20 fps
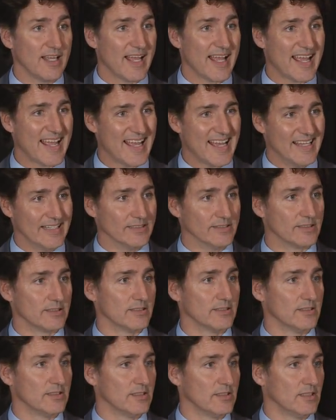and
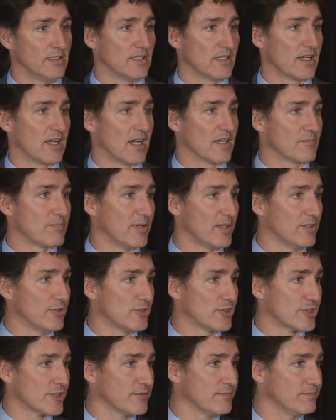cut
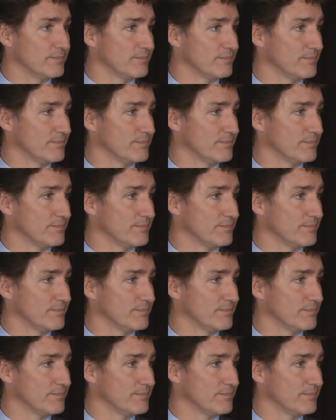pollution.